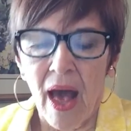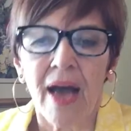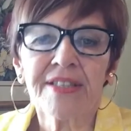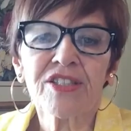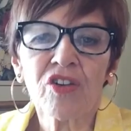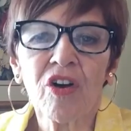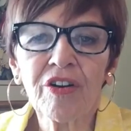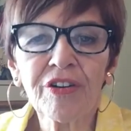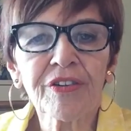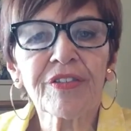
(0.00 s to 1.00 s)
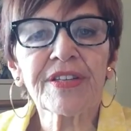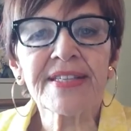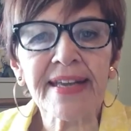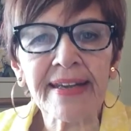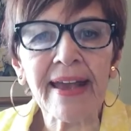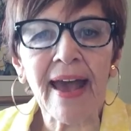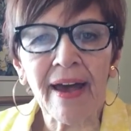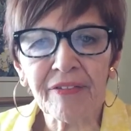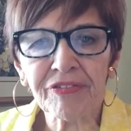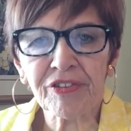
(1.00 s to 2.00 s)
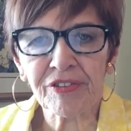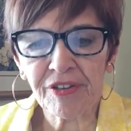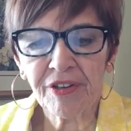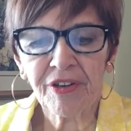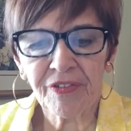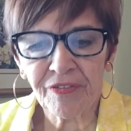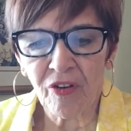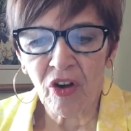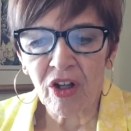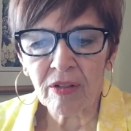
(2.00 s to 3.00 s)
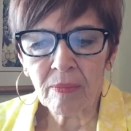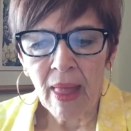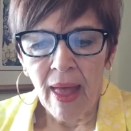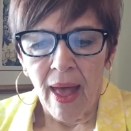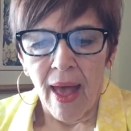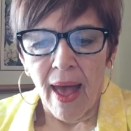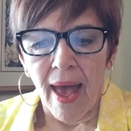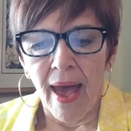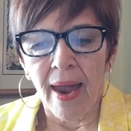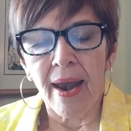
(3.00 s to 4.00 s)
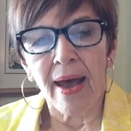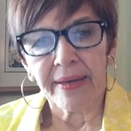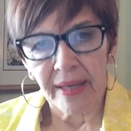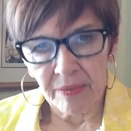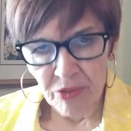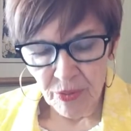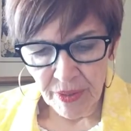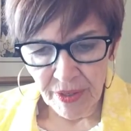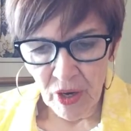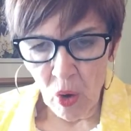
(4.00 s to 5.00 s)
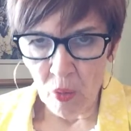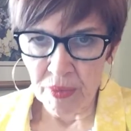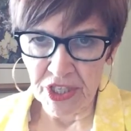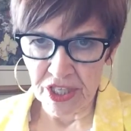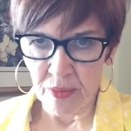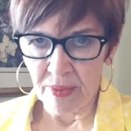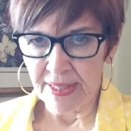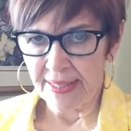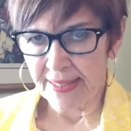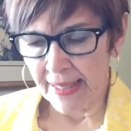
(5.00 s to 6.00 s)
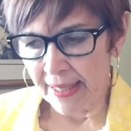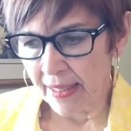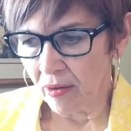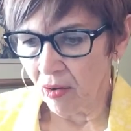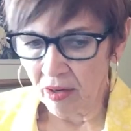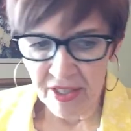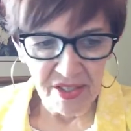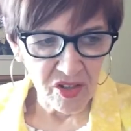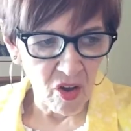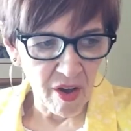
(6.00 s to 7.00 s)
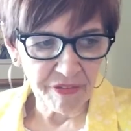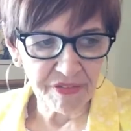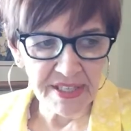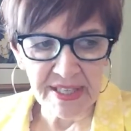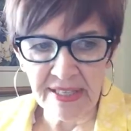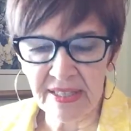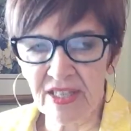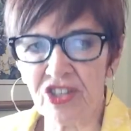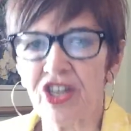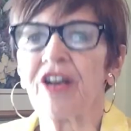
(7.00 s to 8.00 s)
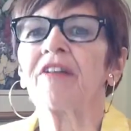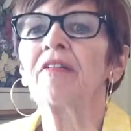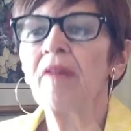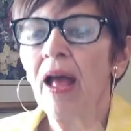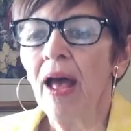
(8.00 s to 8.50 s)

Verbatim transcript: I saw her the day after her fall. And I came to her home, and she was sitting on a soft, easy chair,